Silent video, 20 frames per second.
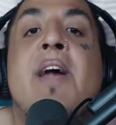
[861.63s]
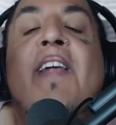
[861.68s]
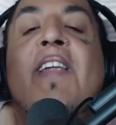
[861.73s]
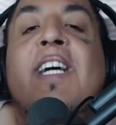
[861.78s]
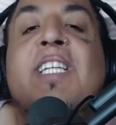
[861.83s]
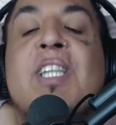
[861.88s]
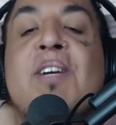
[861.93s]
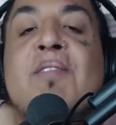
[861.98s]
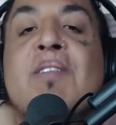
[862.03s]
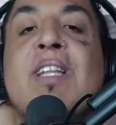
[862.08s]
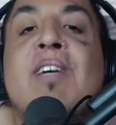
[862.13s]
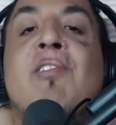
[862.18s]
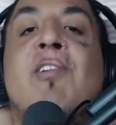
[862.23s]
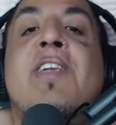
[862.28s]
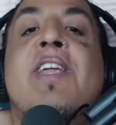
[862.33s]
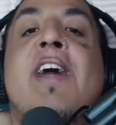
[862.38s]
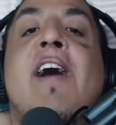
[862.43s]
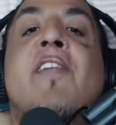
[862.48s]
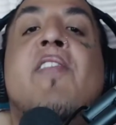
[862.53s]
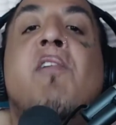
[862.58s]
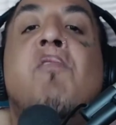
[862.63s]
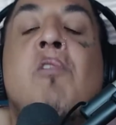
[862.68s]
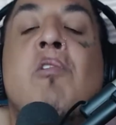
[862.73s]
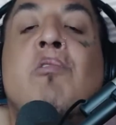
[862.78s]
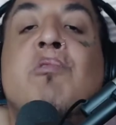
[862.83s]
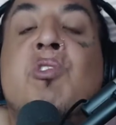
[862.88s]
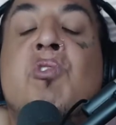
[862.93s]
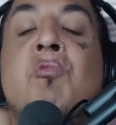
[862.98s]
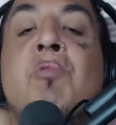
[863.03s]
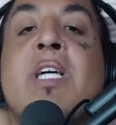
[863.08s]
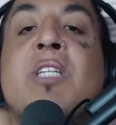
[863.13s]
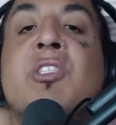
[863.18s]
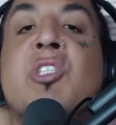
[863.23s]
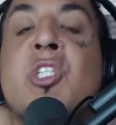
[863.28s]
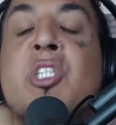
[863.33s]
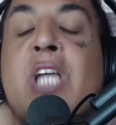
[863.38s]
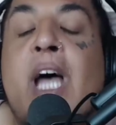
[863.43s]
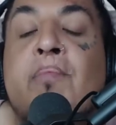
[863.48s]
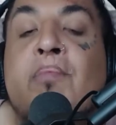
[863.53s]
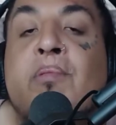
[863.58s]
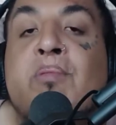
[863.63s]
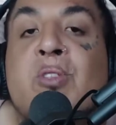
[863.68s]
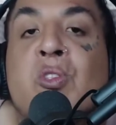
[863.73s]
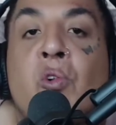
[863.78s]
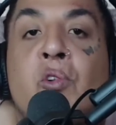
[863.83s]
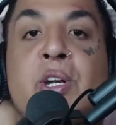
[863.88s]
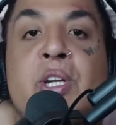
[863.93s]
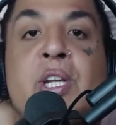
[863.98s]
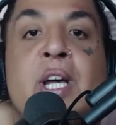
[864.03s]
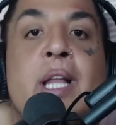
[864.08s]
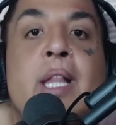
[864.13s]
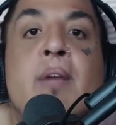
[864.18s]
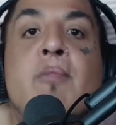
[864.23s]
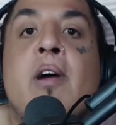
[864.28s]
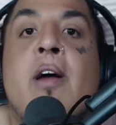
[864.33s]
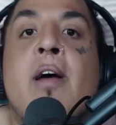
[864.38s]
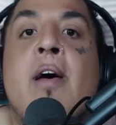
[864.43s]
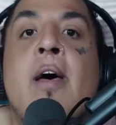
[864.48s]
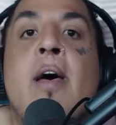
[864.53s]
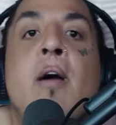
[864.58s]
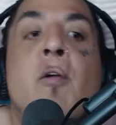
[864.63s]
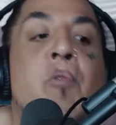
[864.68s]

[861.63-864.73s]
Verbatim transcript: not necessarily going down the road to ninja type of storytelling where